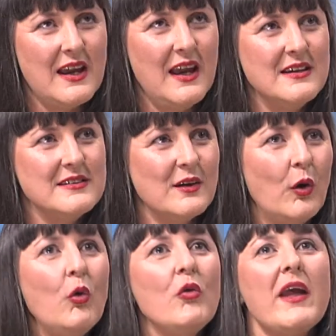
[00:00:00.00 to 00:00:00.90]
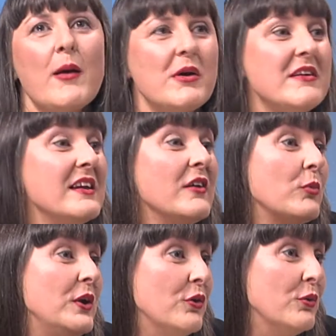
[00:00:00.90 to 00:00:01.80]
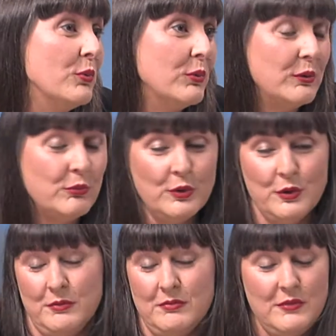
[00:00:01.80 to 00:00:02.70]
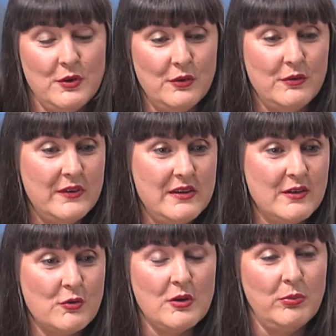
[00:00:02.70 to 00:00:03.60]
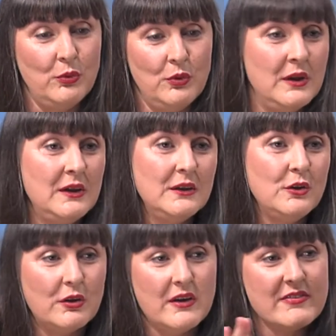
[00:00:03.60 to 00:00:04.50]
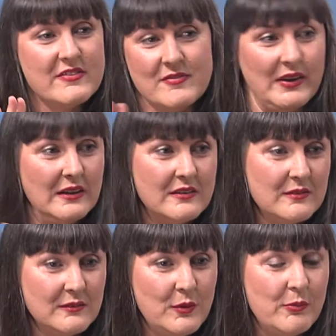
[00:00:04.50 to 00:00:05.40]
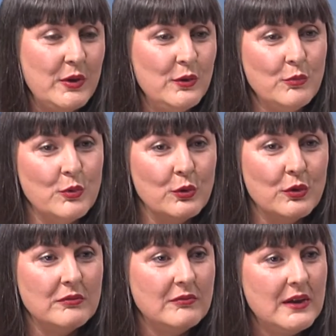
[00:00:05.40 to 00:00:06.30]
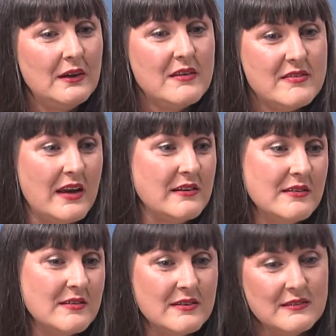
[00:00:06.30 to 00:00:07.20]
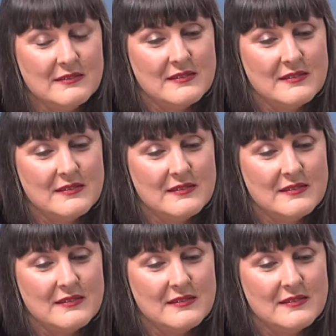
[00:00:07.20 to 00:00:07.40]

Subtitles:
And all the cabaret singers we knew were, these incredible goddess svelte women who wore satins and